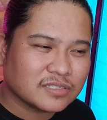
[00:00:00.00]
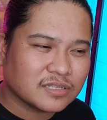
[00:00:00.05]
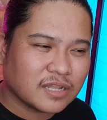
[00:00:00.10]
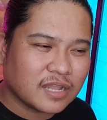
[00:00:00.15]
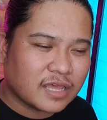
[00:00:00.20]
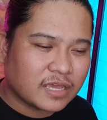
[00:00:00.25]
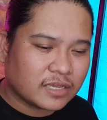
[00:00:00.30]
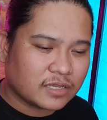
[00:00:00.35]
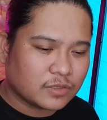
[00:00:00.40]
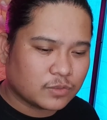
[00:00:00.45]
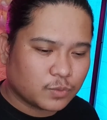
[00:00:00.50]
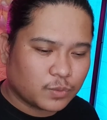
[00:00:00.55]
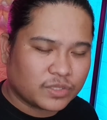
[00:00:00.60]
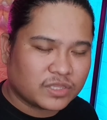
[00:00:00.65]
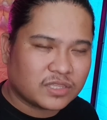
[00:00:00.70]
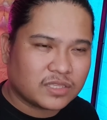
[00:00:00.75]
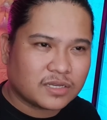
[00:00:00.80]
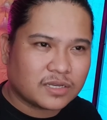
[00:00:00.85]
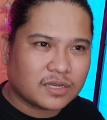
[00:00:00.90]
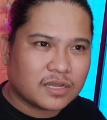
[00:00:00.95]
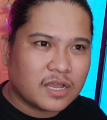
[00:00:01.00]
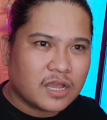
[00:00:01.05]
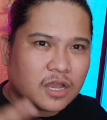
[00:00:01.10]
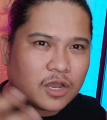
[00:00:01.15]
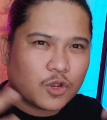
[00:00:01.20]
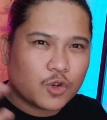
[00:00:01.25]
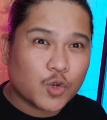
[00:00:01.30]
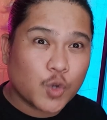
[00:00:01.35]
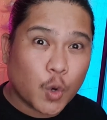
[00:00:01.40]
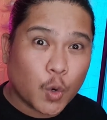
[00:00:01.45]
like with the
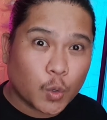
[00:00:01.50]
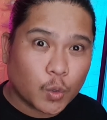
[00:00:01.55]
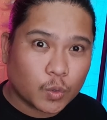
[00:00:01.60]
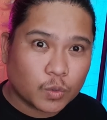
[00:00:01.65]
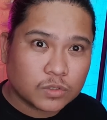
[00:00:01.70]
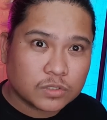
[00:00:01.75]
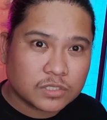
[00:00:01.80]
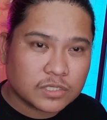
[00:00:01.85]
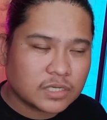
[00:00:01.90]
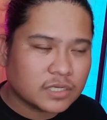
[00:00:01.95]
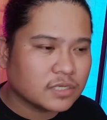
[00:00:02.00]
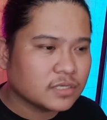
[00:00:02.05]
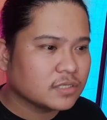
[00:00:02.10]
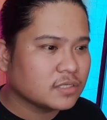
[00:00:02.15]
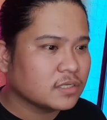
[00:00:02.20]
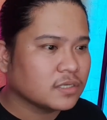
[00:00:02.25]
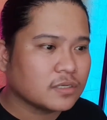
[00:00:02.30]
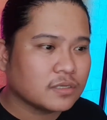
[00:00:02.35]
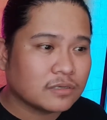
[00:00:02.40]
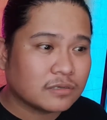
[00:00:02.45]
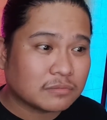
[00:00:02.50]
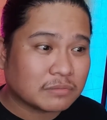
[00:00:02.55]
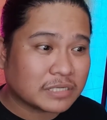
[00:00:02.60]
gold. Oh